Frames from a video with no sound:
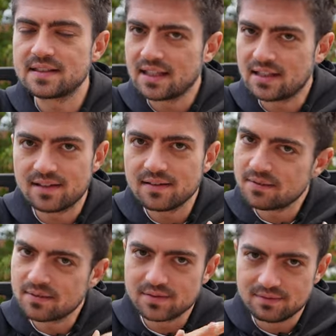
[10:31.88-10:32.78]
like
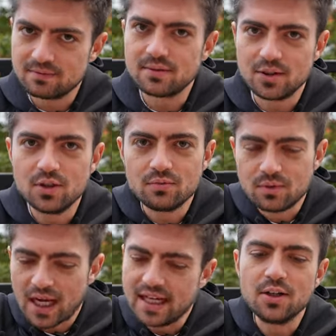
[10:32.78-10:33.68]

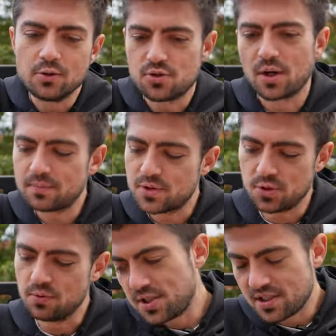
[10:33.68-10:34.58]
a low drop
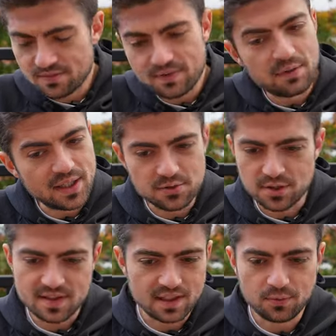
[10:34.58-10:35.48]
shoe, which is very
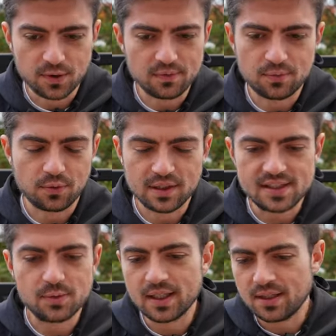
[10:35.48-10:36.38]
interesting for
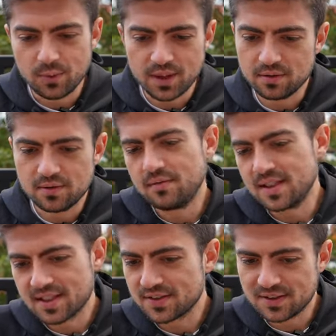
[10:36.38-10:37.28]
this one, and we could
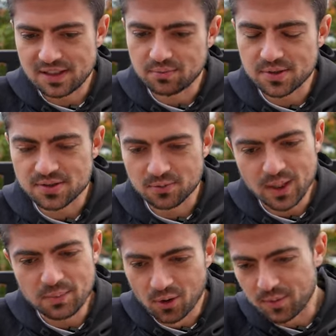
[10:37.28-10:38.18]
discuss the Cloudmonster
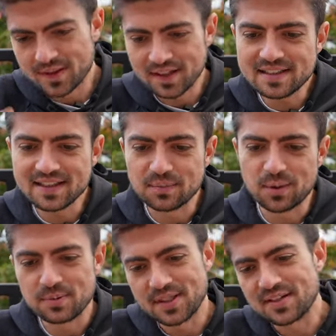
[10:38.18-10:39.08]
way more, but it's not the
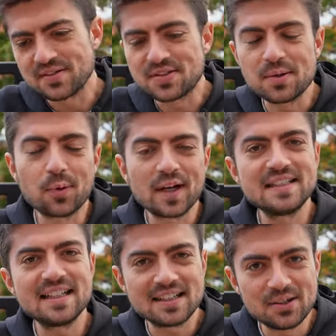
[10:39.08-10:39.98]
purpose here. So
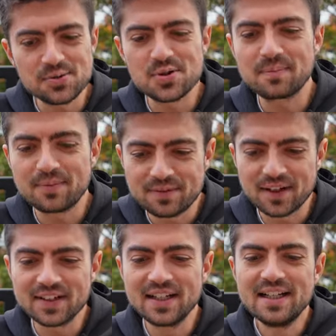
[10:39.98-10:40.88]
surprising, low drop, fun,